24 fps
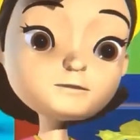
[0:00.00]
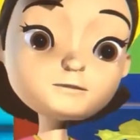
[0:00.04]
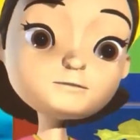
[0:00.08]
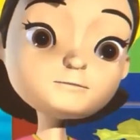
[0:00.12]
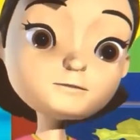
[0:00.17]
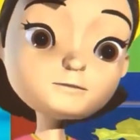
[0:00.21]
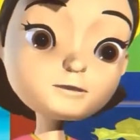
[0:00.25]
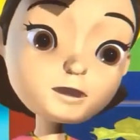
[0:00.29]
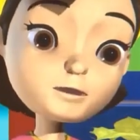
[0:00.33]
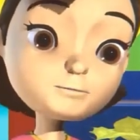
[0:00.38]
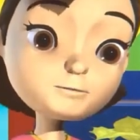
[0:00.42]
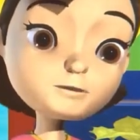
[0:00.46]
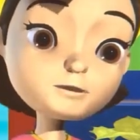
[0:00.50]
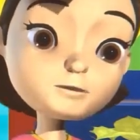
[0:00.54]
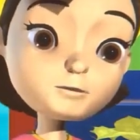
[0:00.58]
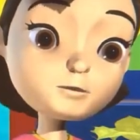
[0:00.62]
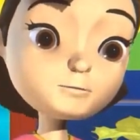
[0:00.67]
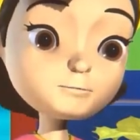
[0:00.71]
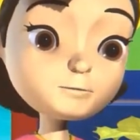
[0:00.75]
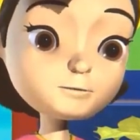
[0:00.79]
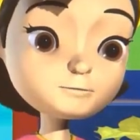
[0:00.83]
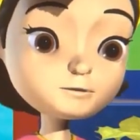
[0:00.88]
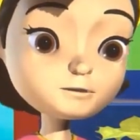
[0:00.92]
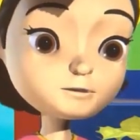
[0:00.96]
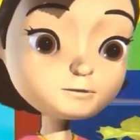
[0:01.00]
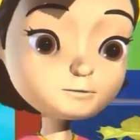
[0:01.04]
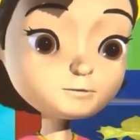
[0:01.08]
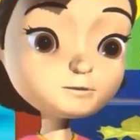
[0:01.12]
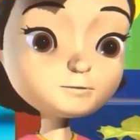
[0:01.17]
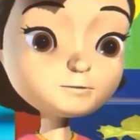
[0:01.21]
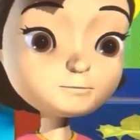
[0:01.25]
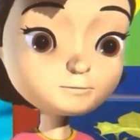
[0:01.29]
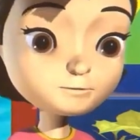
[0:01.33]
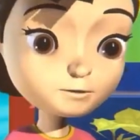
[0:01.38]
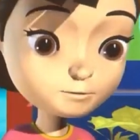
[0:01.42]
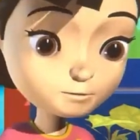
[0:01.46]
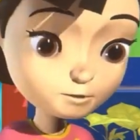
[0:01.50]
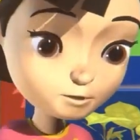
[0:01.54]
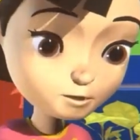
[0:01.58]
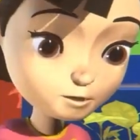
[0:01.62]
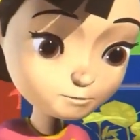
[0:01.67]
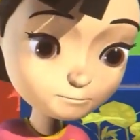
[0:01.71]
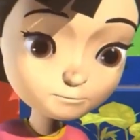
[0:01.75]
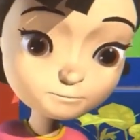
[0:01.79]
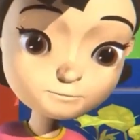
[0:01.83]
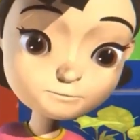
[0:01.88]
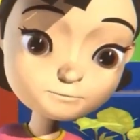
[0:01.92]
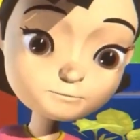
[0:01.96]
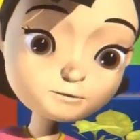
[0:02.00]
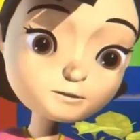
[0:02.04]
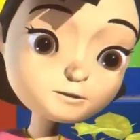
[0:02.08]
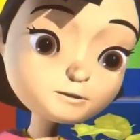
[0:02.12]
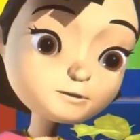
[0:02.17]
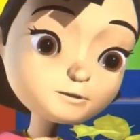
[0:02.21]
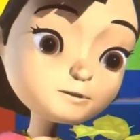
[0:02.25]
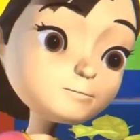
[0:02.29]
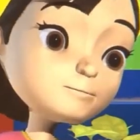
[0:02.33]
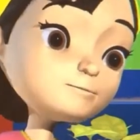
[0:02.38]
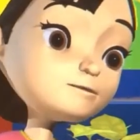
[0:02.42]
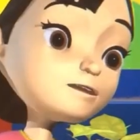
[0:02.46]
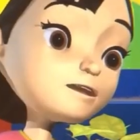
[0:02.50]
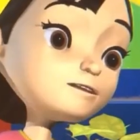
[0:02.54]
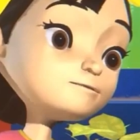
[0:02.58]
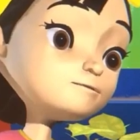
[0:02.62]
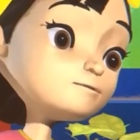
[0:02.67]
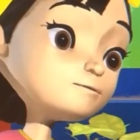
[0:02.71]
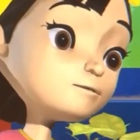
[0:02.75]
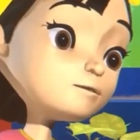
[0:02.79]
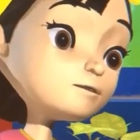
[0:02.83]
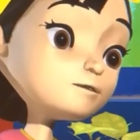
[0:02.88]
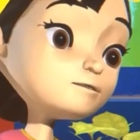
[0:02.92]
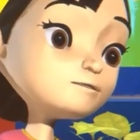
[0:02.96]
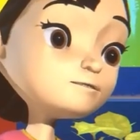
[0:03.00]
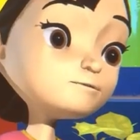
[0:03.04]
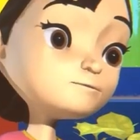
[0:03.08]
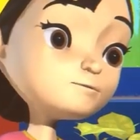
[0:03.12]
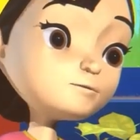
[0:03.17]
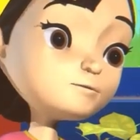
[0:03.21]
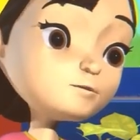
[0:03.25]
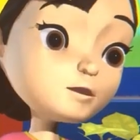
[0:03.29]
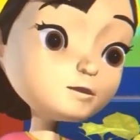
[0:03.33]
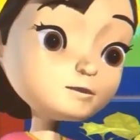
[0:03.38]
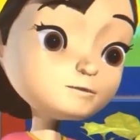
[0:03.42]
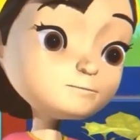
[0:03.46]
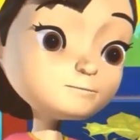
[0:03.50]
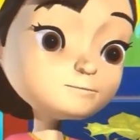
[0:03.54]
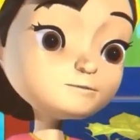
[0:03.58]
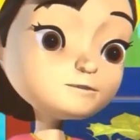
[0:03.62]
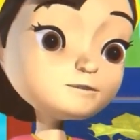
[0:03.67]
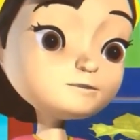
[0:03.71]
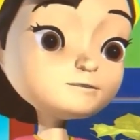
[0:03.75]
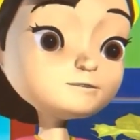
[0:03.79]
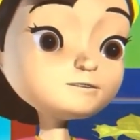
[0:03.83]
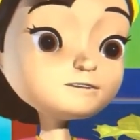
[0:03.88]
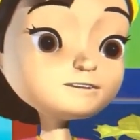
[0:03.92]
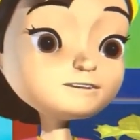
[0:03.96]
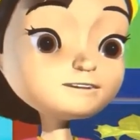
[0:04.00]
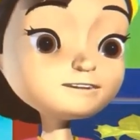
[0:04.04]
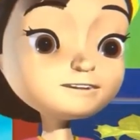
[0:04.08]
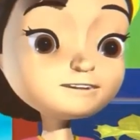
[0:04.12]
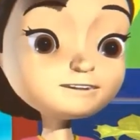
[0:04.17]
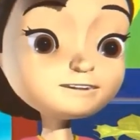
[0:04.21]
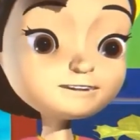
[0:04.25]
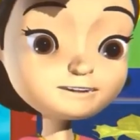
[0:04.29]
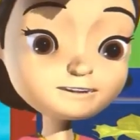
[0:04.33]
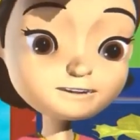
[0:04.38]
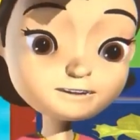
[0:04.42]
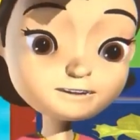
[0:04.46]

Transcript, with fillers: So now we know about soil pollution, but have you heard of water pollution?